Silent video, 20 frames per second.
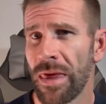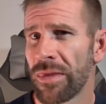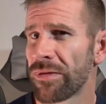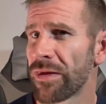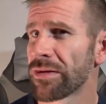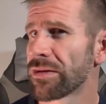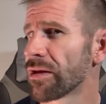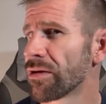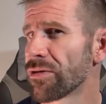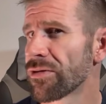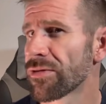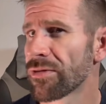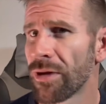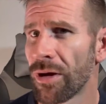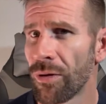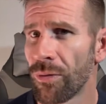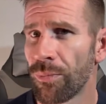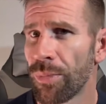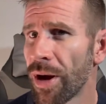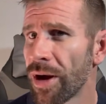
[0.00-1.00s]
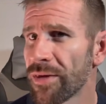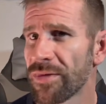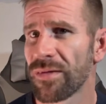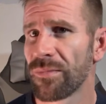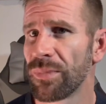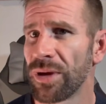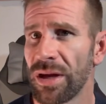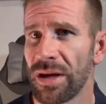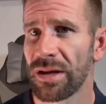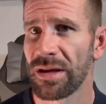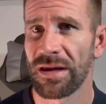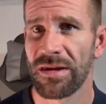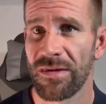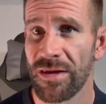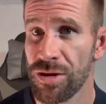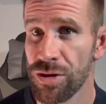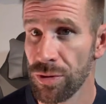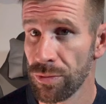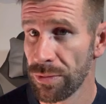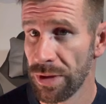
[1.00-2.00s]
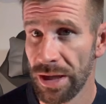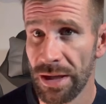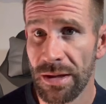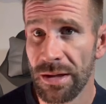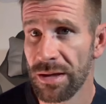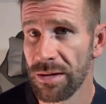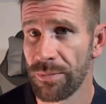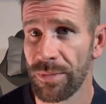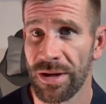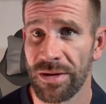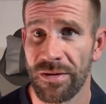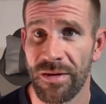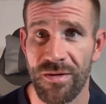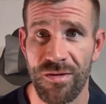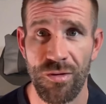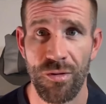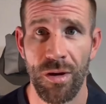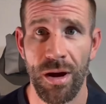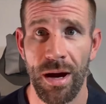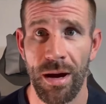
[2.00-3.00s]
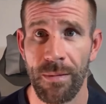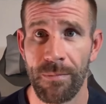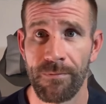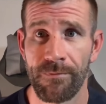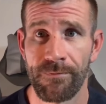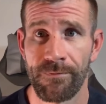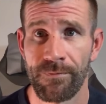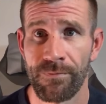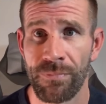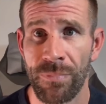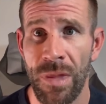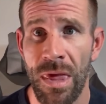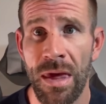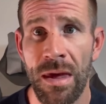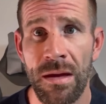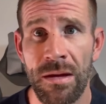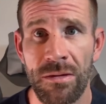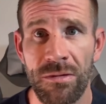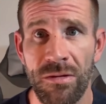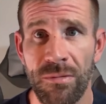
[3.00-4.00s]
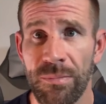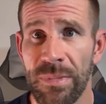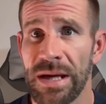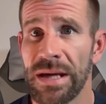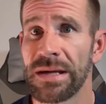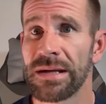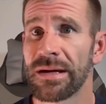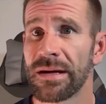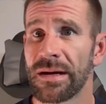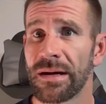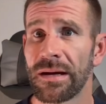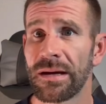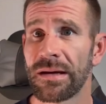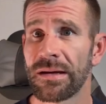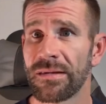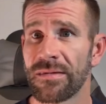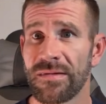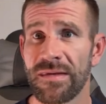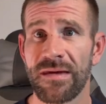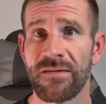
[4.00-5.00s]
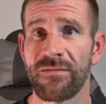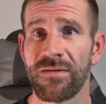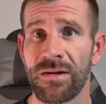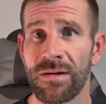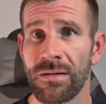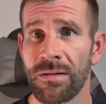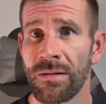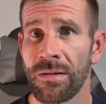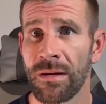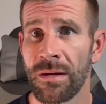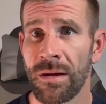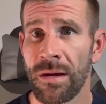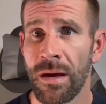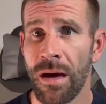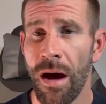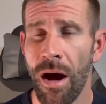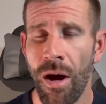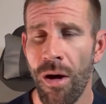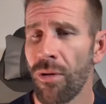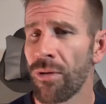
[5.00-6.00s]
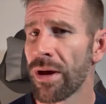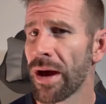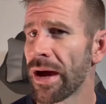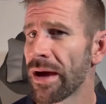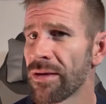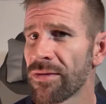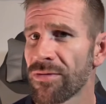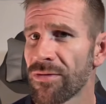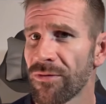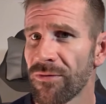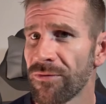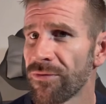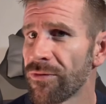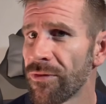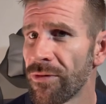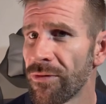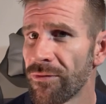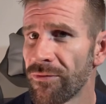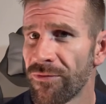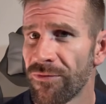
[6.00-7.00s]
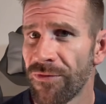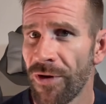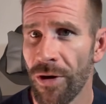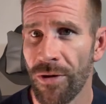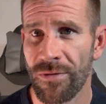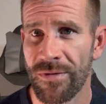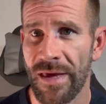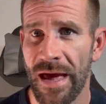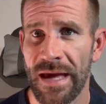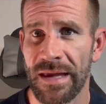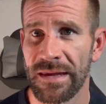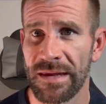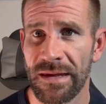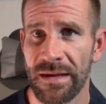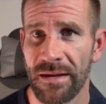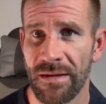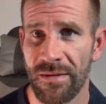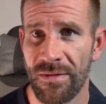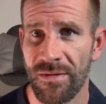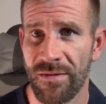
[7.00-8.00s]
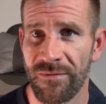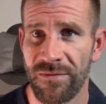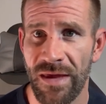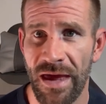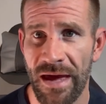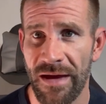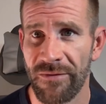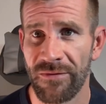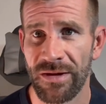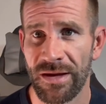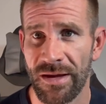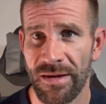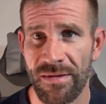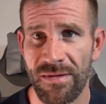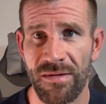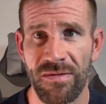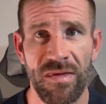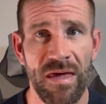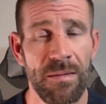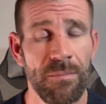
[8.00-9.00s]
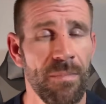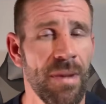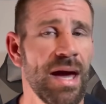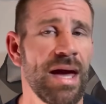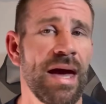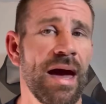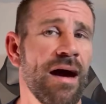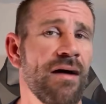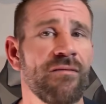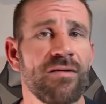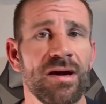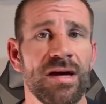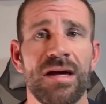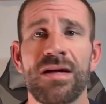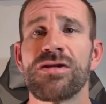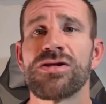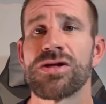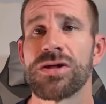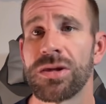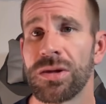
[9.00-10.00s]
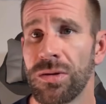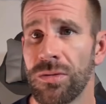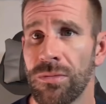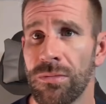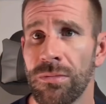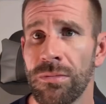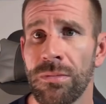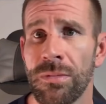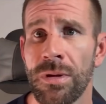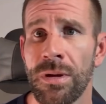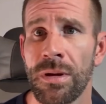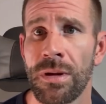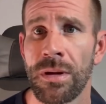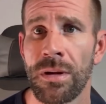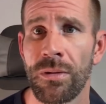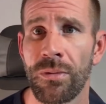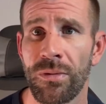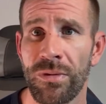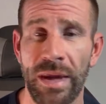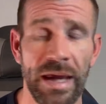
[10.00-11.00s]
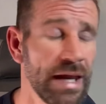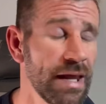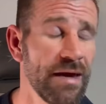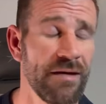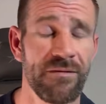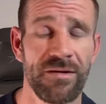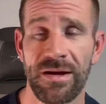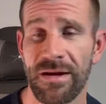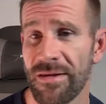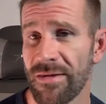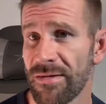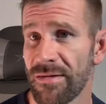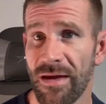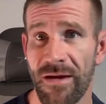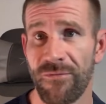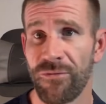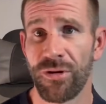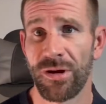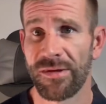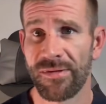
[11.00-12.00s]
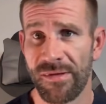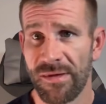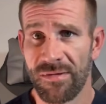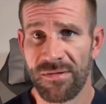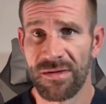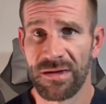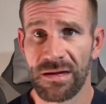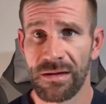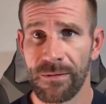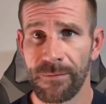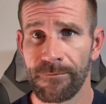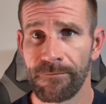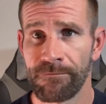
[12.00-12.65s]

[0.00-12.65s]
that there's no possibility that you didn't commit this crime. The media has given all kinds of false ideas of the evidence that they may have against you, and that evidence never existed.